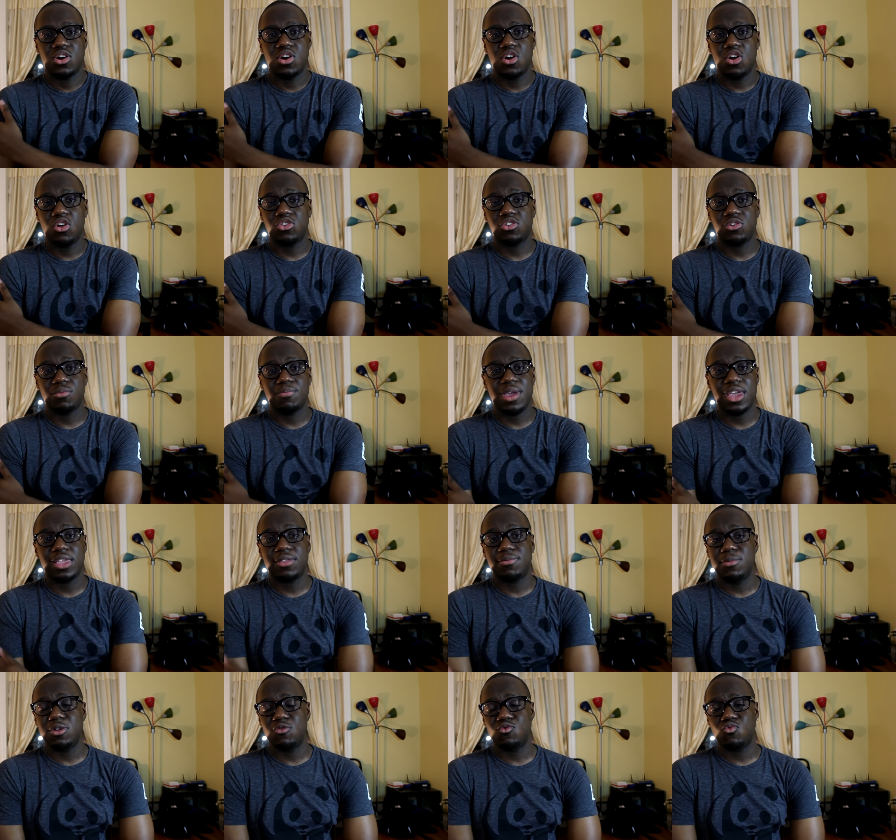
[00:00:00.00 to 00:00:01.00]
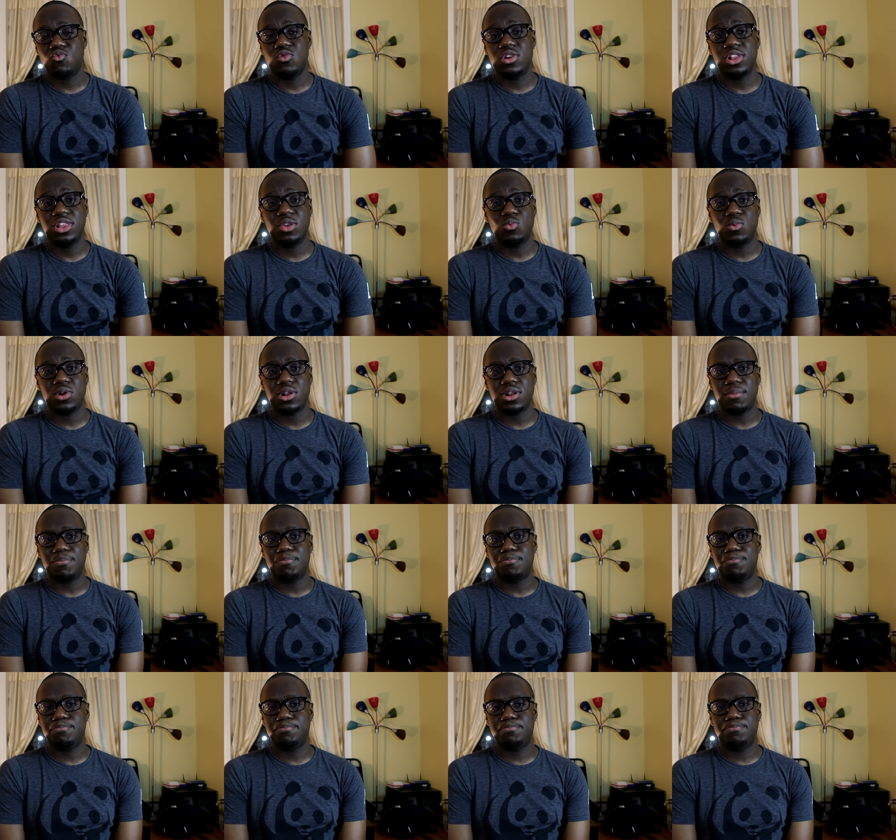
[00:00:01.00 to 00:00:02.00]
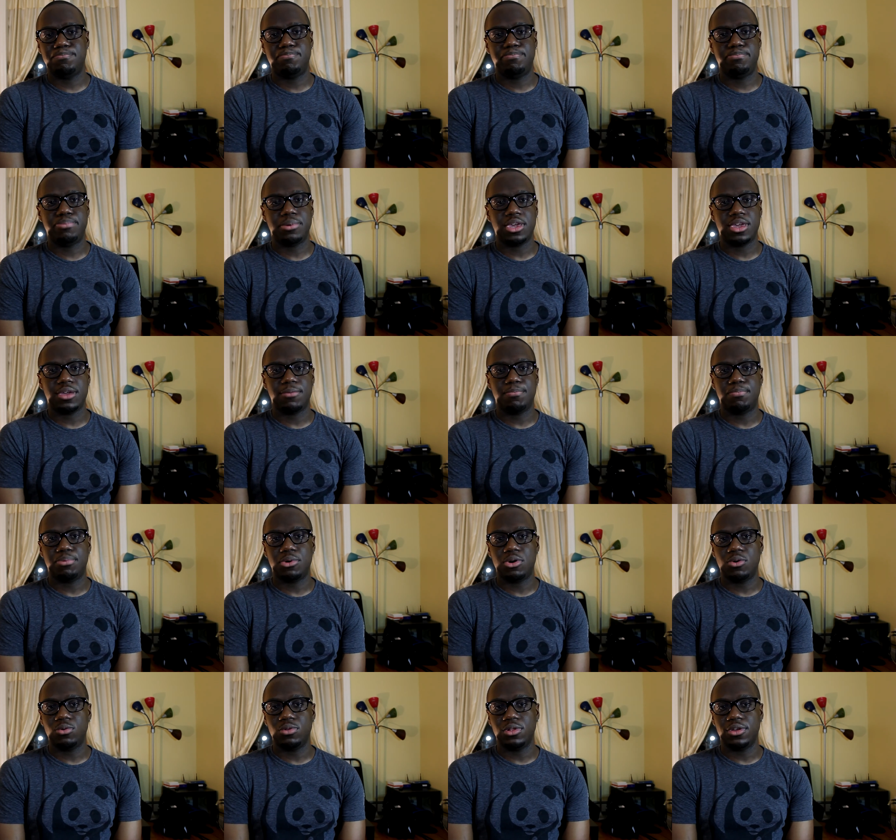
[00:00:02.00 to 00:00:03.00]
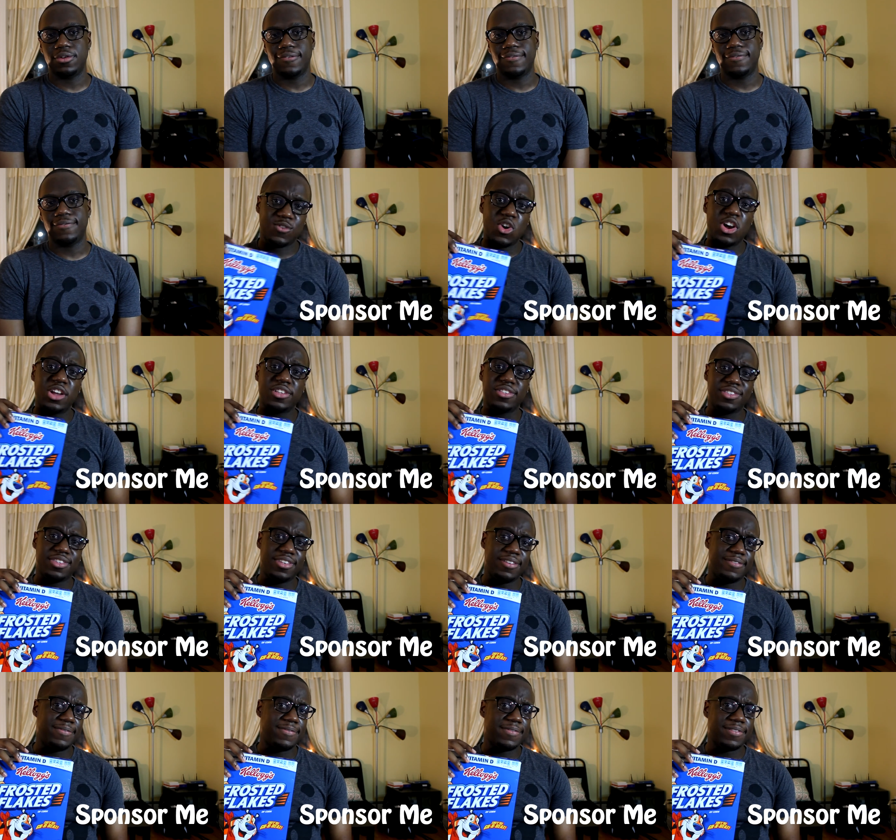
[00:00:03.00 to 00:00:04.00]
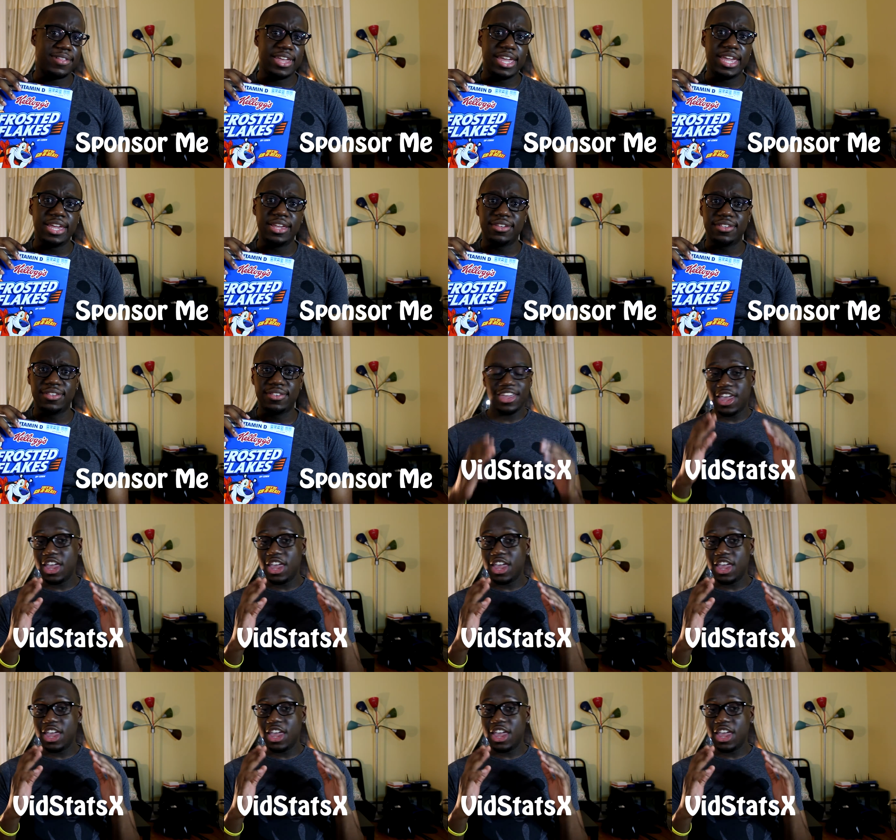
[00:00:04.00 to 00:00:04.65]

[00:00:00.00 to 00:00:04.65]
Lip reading: Also makes me really wanna big bowl of frosted flakes.